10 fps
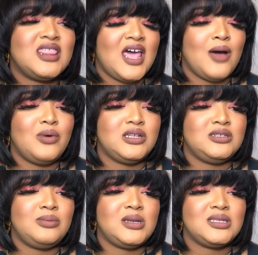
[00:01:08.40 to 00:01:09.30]
that I wanted
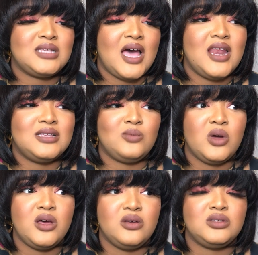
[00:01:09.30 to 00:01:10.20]
to put inside as
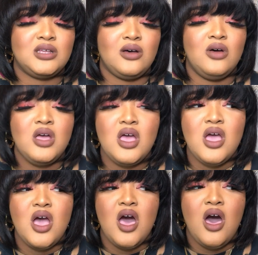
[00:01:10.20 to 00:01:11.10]
well. So,
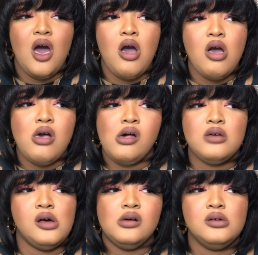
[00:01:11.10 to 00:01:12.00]

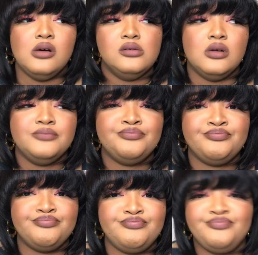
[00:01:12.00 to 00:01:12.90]

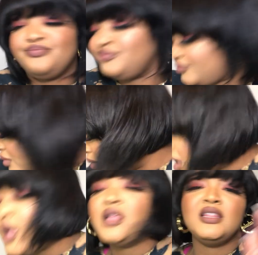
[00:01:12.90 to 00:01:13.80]
um,
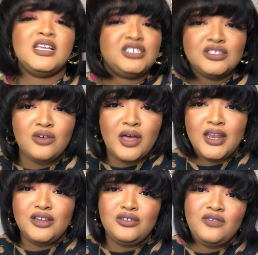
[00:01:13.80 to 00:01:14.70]
hmm. let's just go ahead
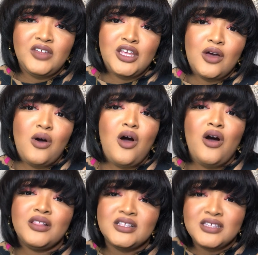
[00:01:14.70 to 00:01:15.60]
and do the video
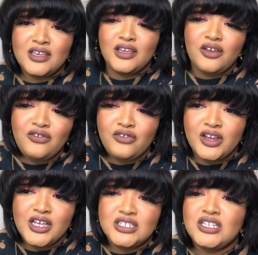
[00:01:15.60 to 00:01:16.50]
on the skincare
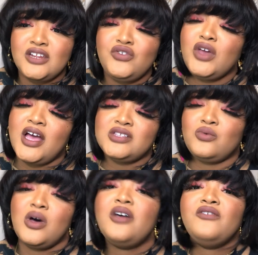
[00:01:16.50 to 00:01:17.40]
fridge. And if you guys
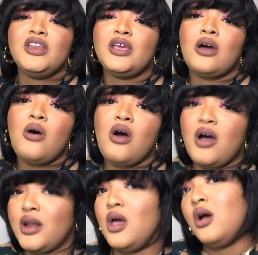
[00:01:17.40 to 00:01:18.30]
want a video
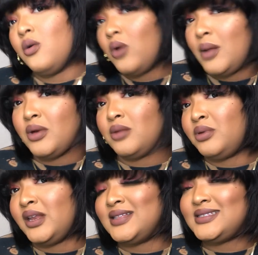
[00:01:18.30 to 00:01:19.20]
on what I'm going to
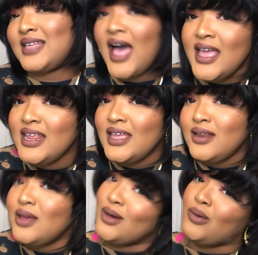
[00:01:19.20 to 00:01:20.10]
put inside
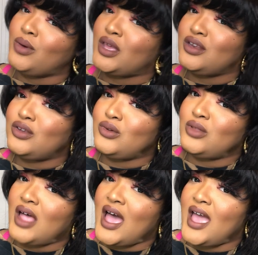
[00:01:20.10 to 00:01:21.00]
it, we can
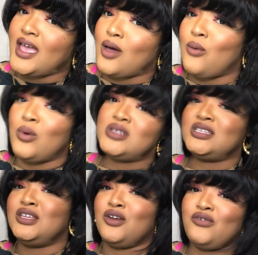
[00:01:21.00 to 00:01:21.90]
do like what's
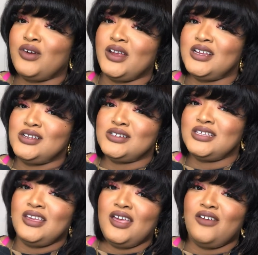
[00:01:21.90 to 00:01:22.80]
in your fridge, your
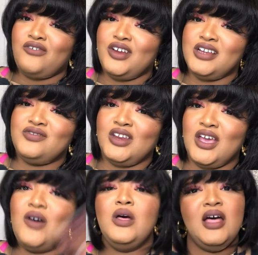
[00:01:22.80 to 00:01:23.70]
skincare fridge
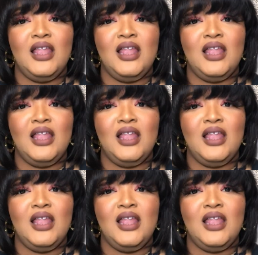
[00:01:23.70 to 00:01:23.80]
video